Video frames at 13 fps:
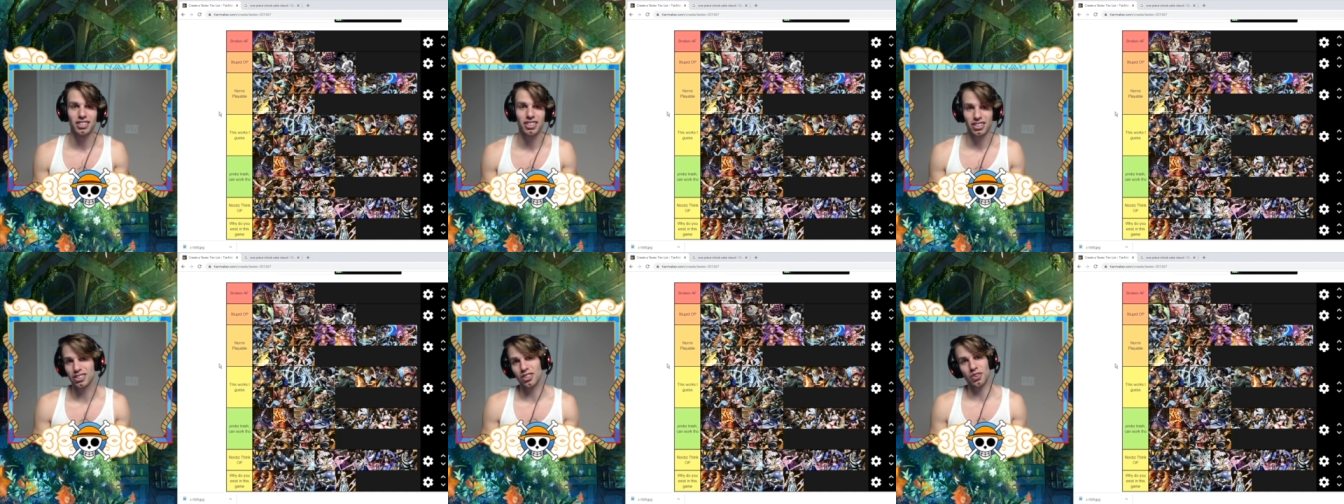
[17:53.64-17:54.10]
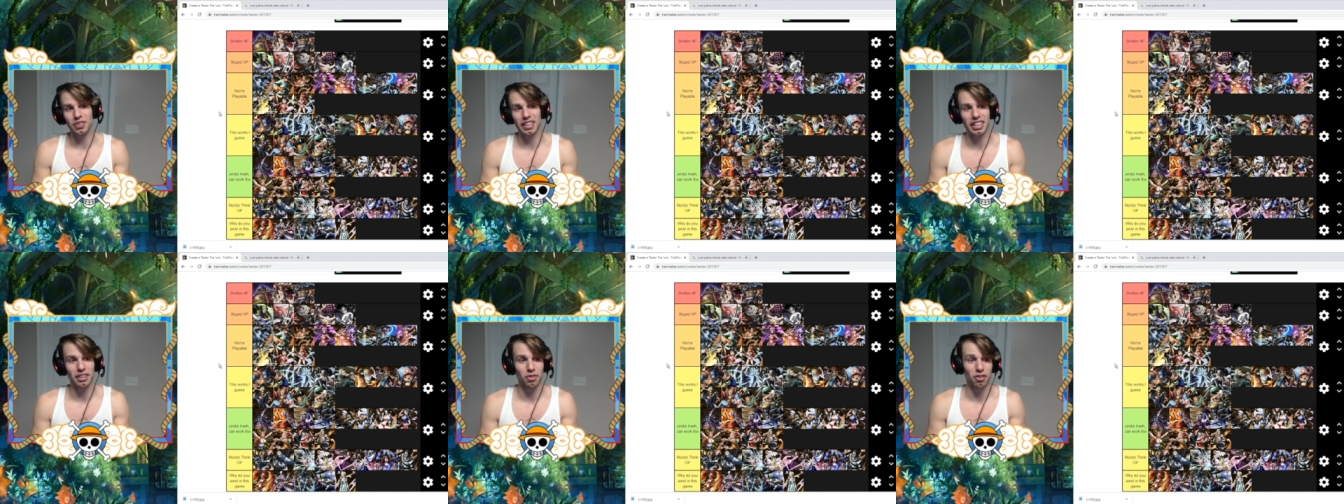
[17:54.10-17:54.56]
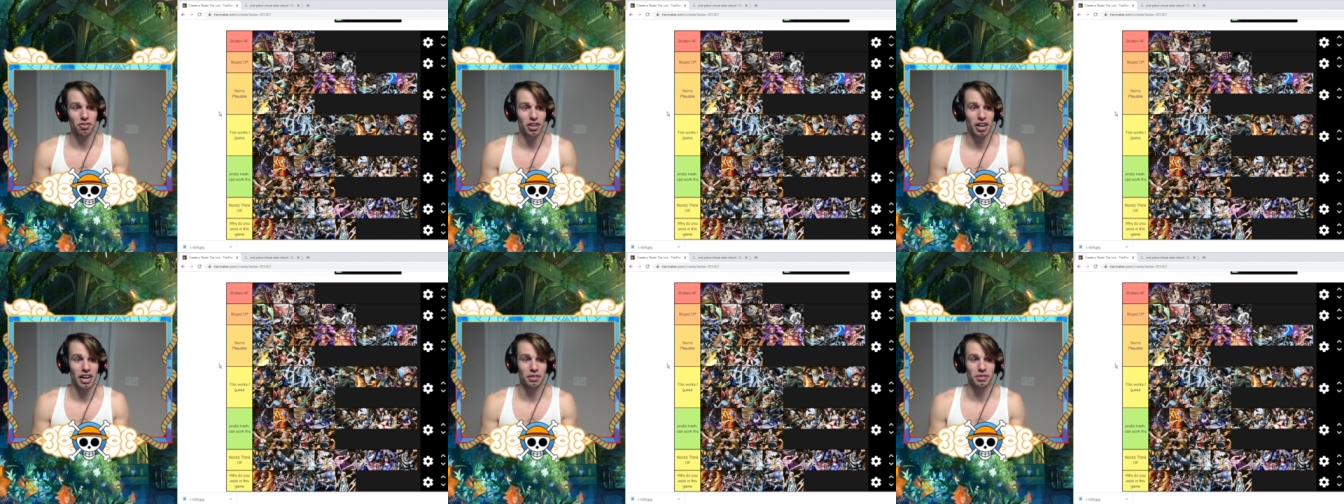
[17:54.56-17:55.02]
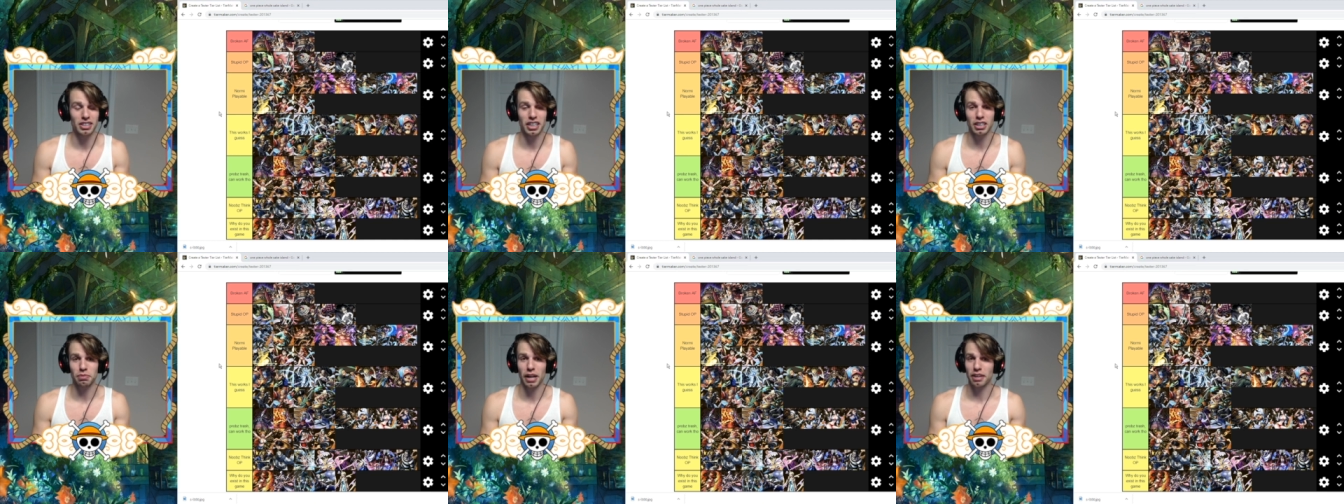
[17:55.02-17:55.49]
just so we can get more variety
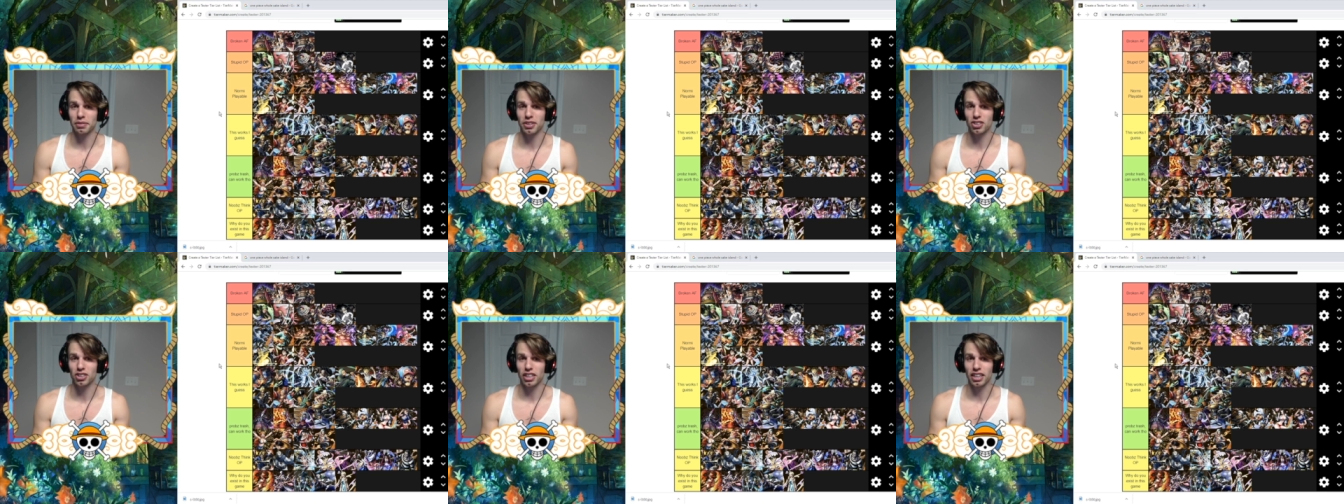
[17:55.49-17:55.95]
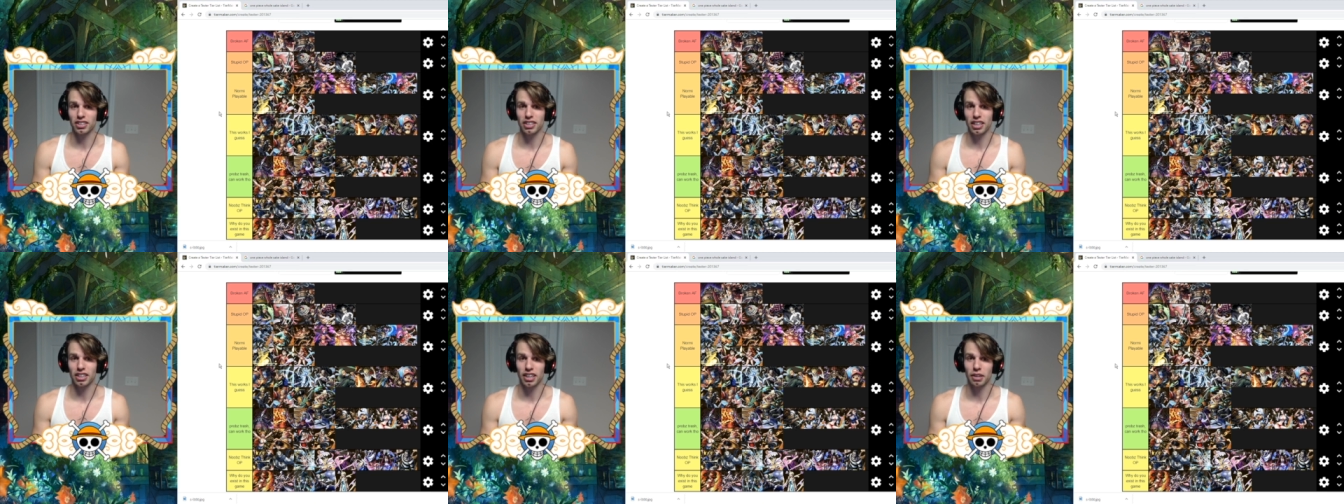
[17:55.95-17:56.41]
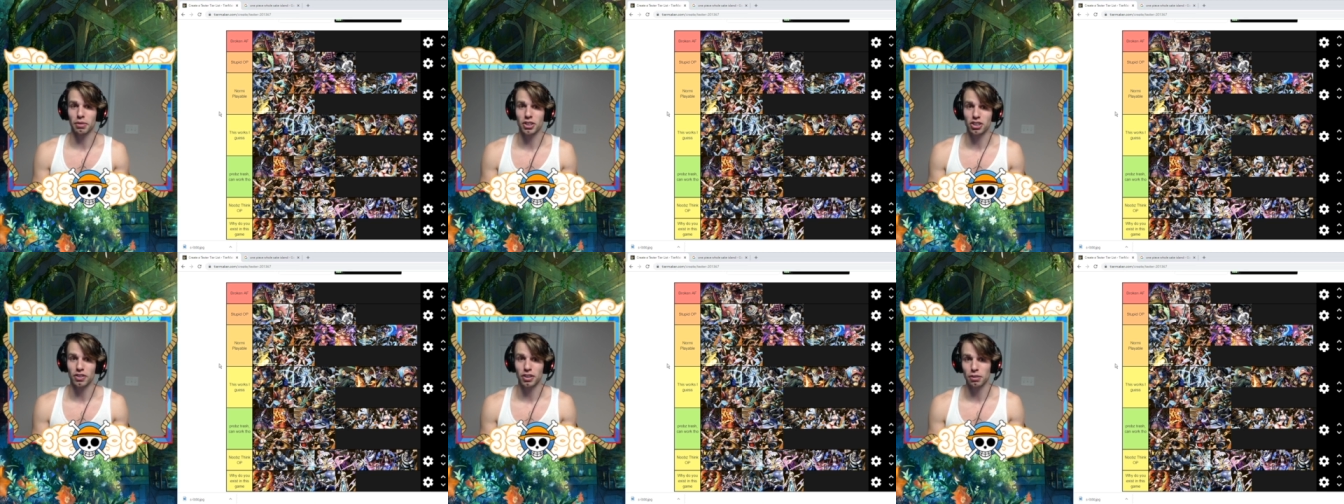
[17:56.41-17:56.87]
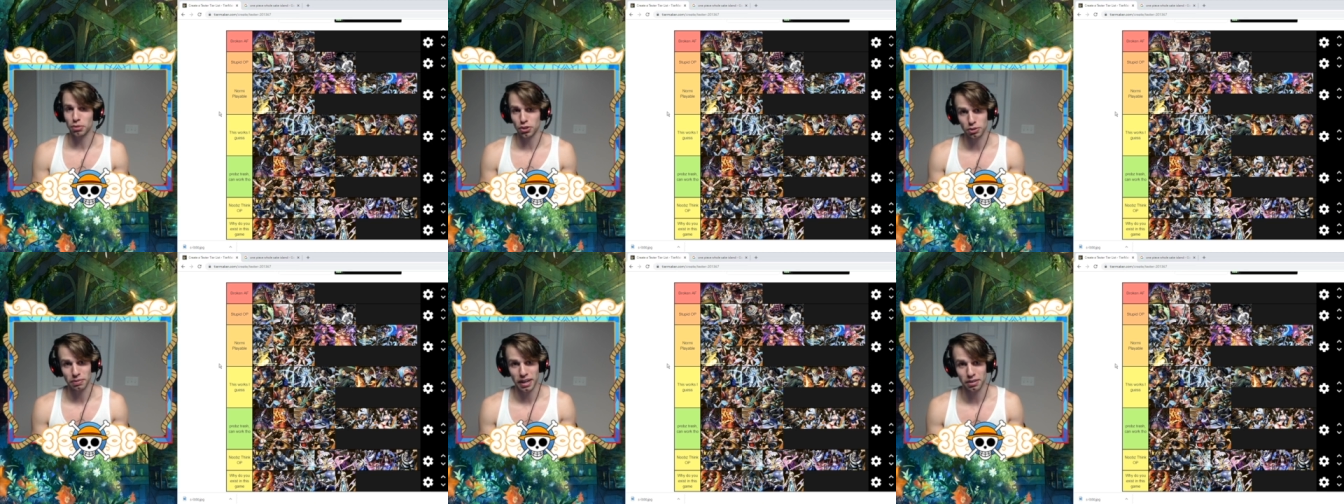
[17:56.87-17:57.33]
besides Blackbeard, Shanks, and then a bunch of other blue
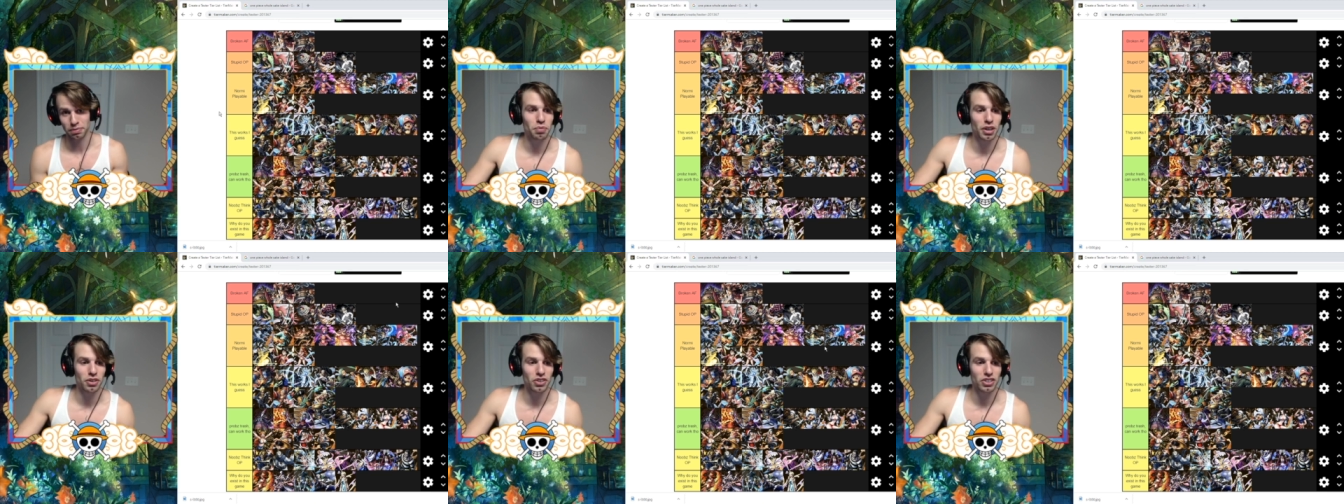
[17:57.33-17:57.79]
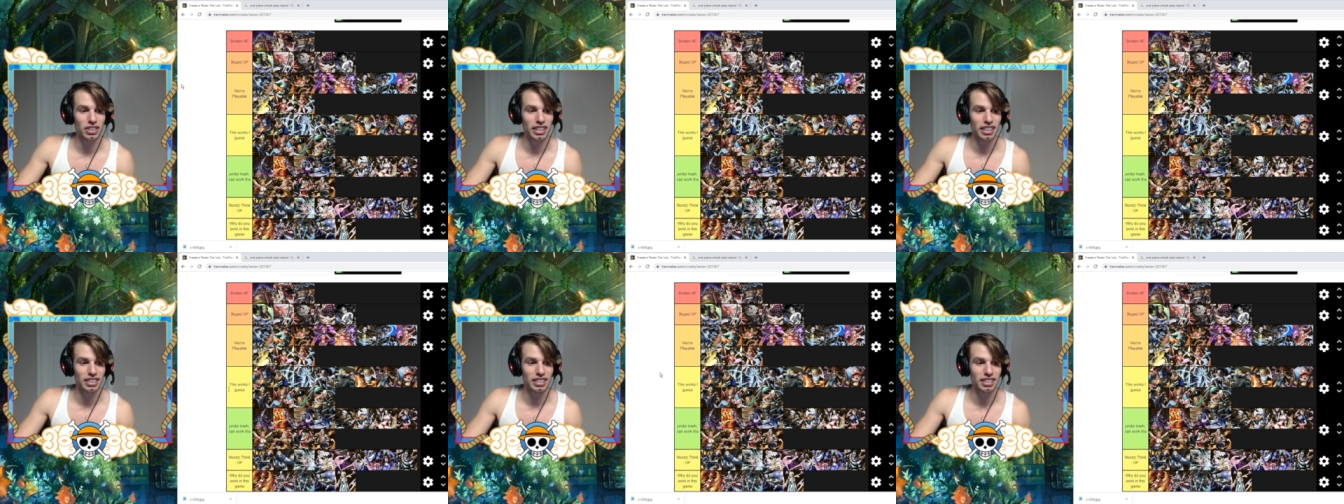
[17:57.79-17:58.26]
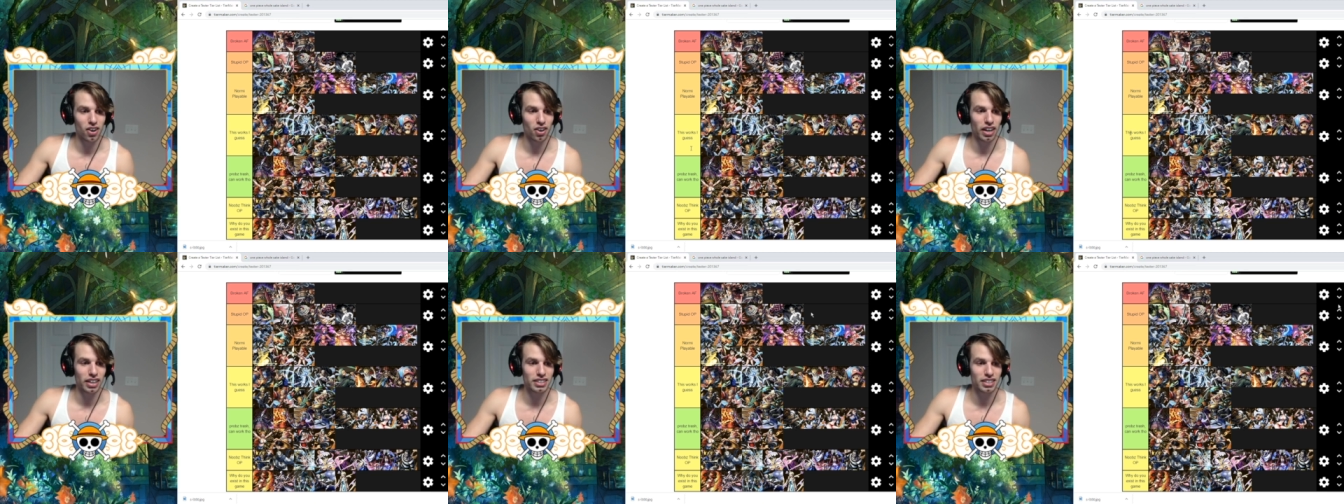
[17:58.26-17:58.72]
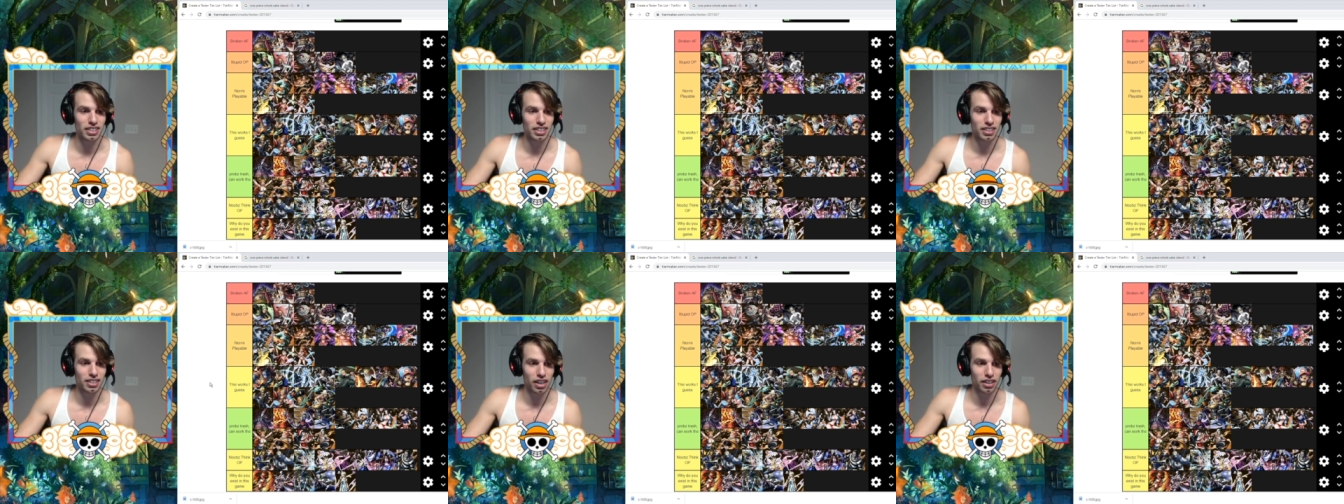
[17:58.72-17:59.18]
spam. Pretty much this is all I
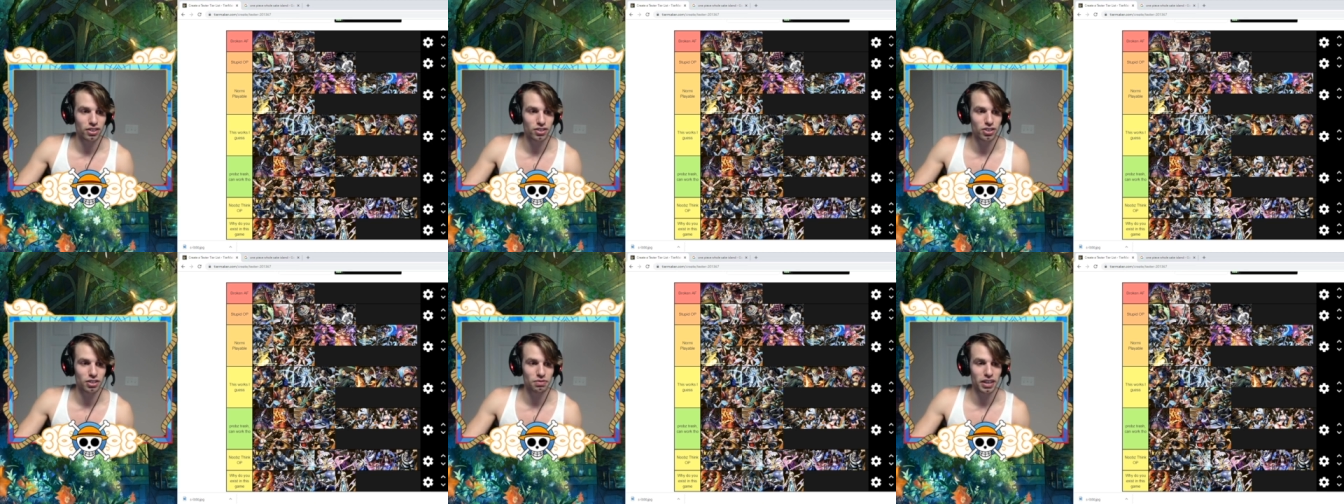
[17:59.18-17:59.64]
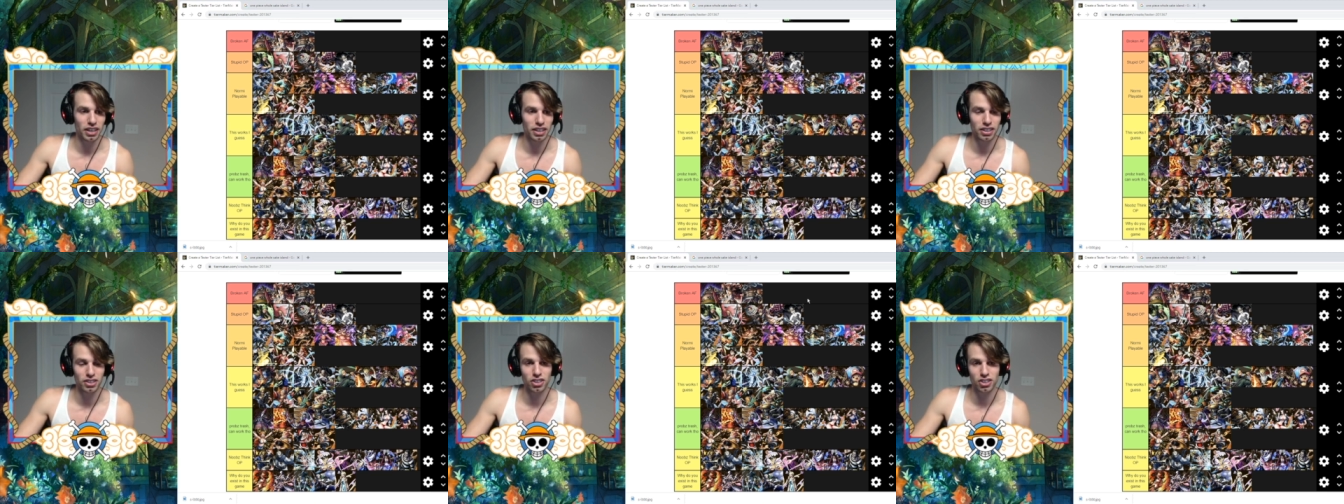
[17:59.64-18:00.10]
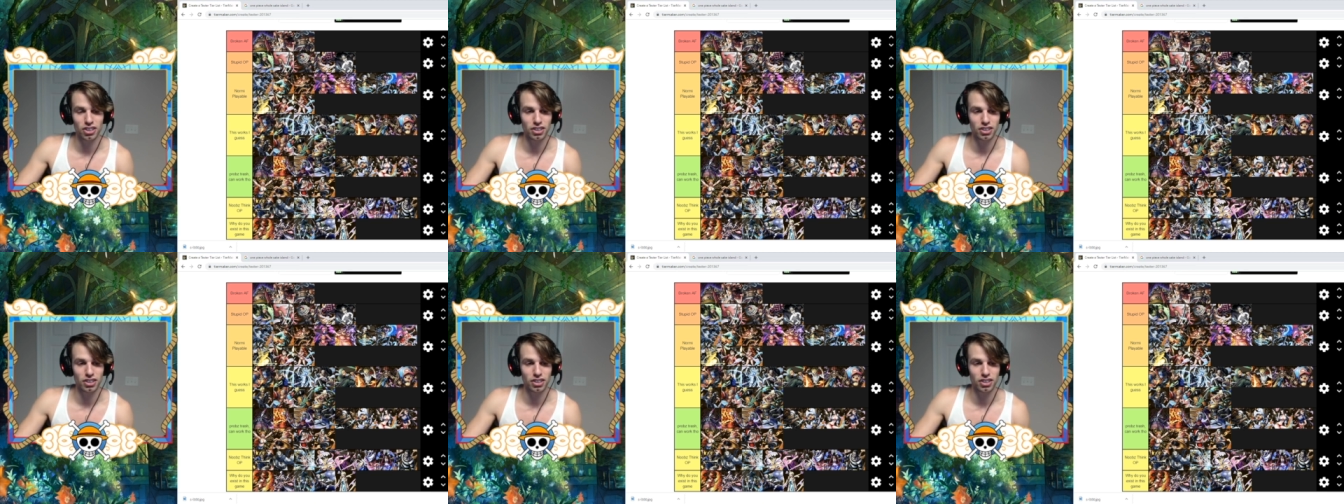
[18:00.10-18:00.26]
see. I'll throw Jinbei in there just